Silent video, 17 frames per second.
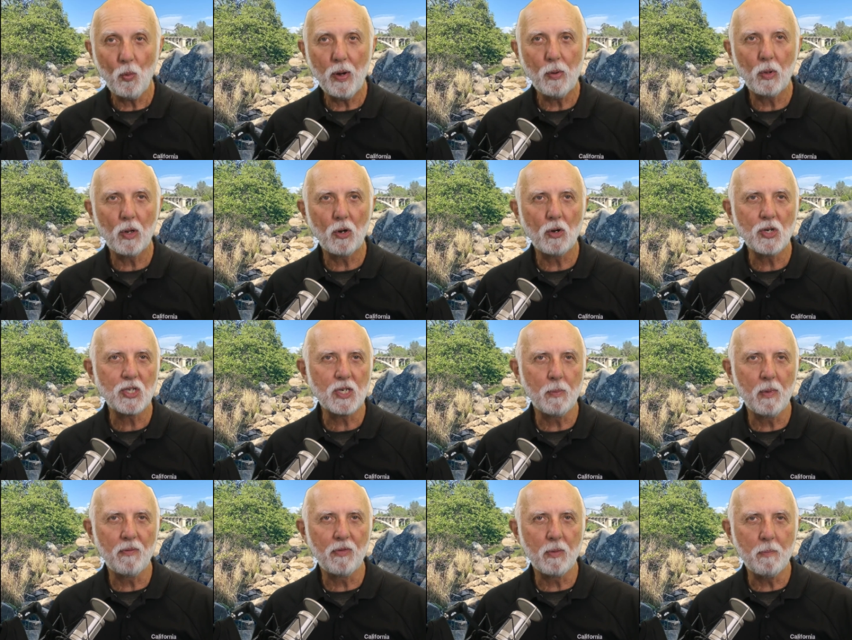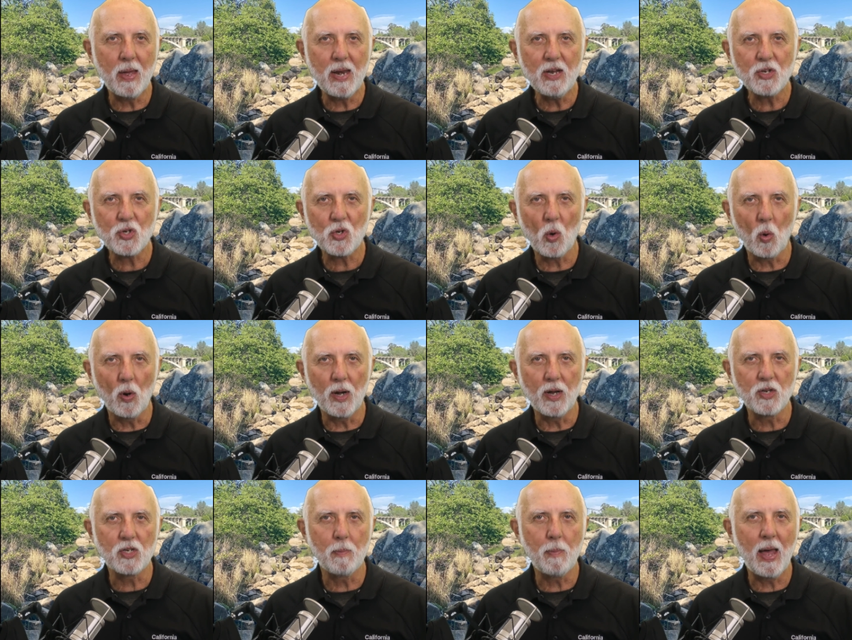we will learn some of the many
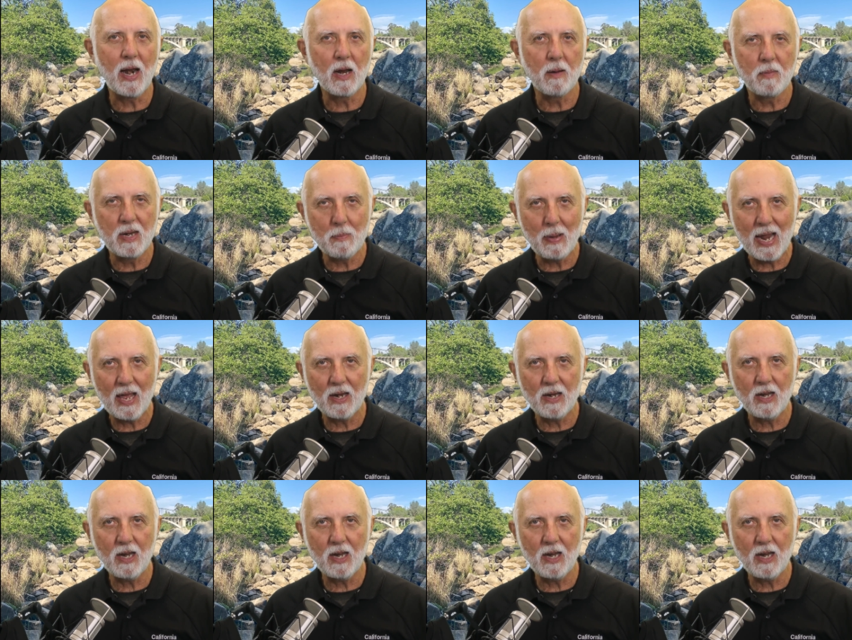stories about a man